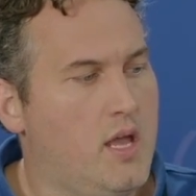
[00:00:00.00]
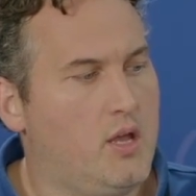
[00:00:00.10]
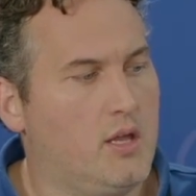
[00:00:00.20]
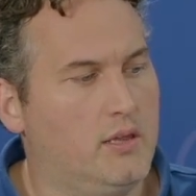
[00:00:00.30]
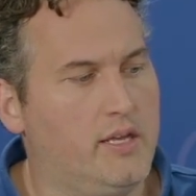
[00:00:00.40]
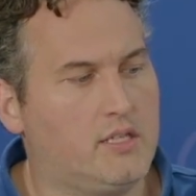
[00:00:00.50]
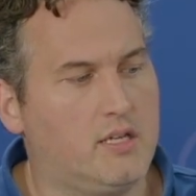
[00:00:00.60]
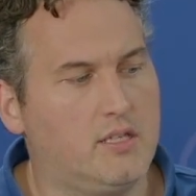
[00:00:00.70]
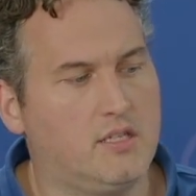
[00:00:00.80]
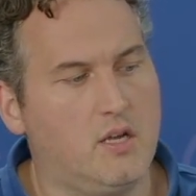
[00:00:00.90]
you can list
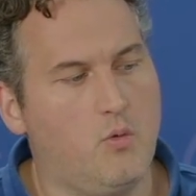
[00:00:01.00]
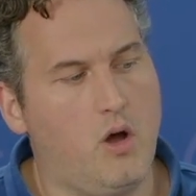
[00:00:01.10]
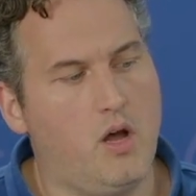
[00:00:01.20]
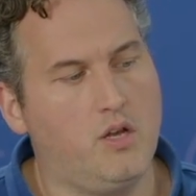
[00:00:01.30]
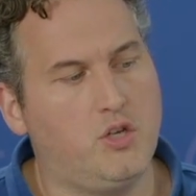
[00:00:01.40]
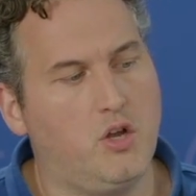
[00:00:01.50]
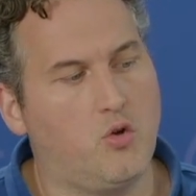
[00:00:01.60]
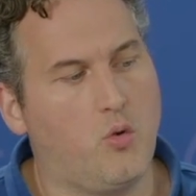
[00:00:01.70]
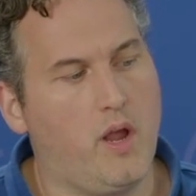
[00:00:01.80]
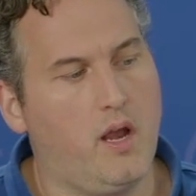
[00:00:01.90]
existing ones, you can
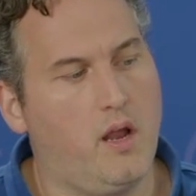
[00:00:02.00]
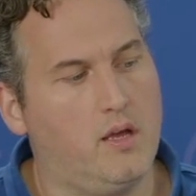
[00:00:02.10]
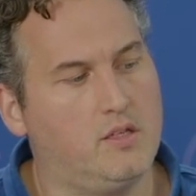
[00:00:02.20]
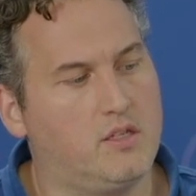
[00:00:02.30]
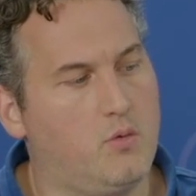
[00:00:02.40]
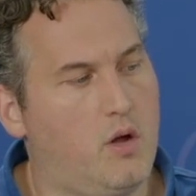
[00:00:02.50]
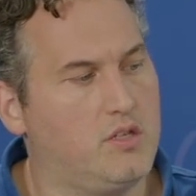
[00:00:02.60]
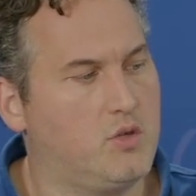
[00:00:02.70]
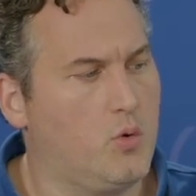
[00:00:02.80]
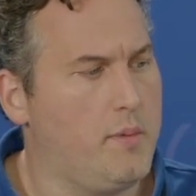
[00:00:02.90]
create existing ones,
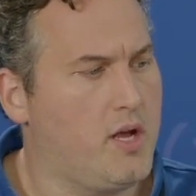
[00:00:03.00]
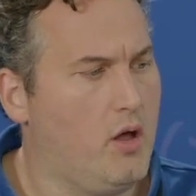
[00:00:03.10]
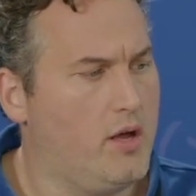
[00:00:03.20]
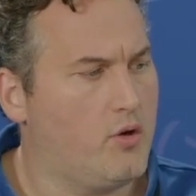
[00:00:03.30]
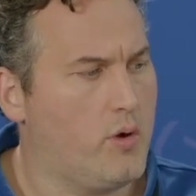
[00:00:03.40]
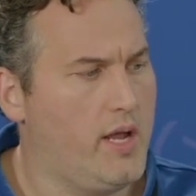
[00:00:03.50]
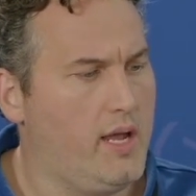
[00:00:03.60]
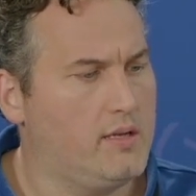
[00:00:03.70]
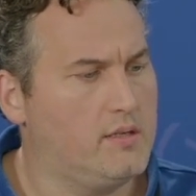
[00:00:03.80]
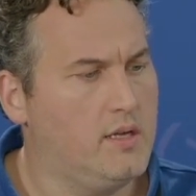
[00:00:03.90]
and so we're going to be calling
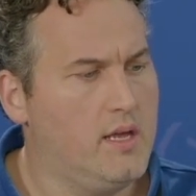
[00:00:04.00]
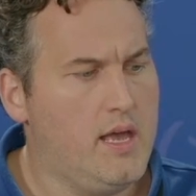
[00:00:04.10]
create.